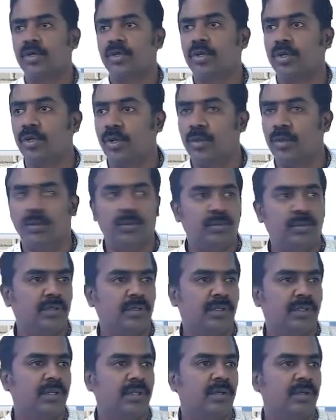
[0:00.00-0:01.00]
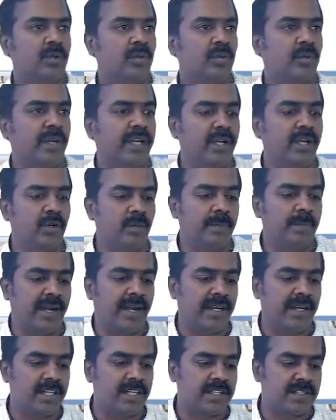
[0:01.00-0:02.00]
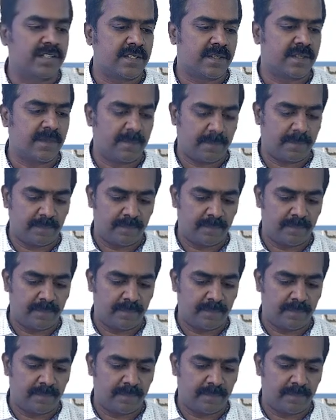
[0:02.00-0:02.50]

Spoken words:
No. Why no bad debts?